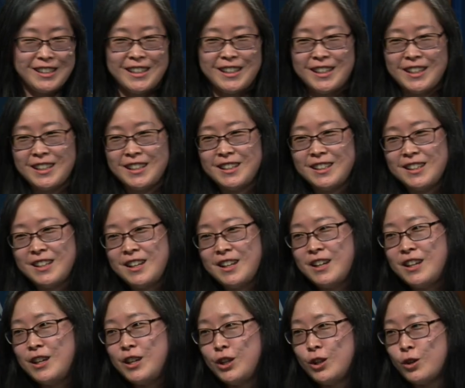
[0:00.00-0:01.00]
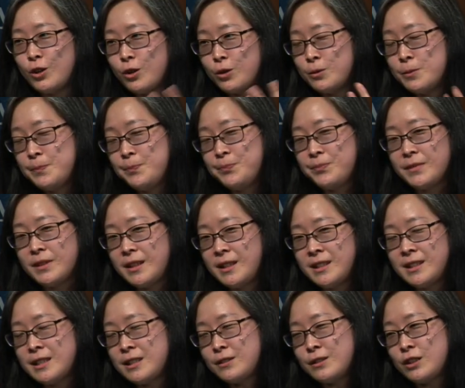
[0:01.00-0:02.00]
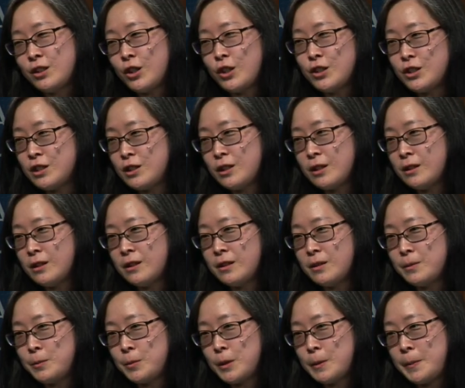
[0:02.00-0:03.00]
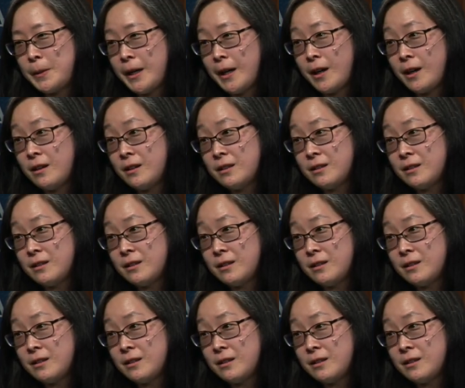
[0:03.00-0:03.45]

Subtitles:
And, you know, it doesn't hurt to prepare.